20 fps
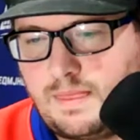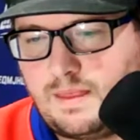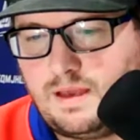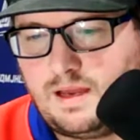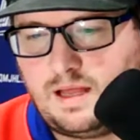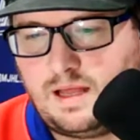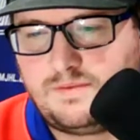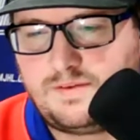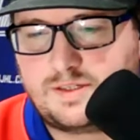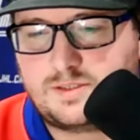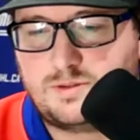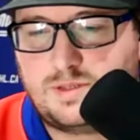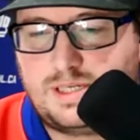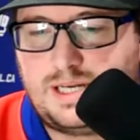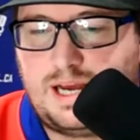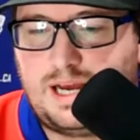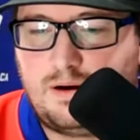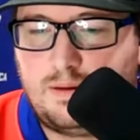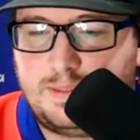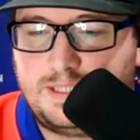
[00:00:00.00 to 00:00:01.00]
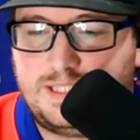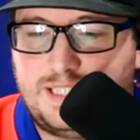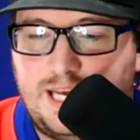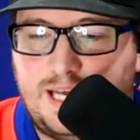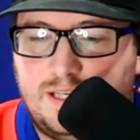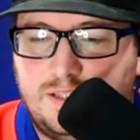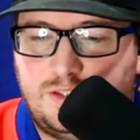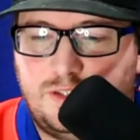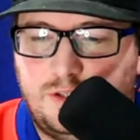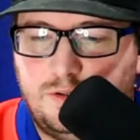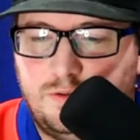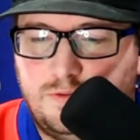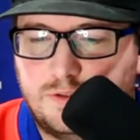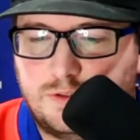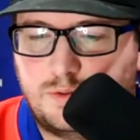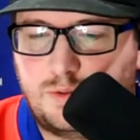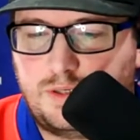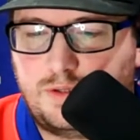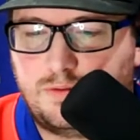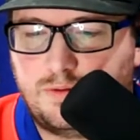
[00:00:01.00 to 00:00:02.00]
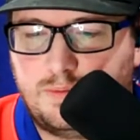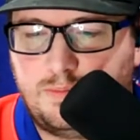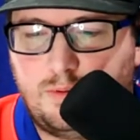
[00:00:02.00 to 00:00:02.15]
Halifax right now, 10-2 for 23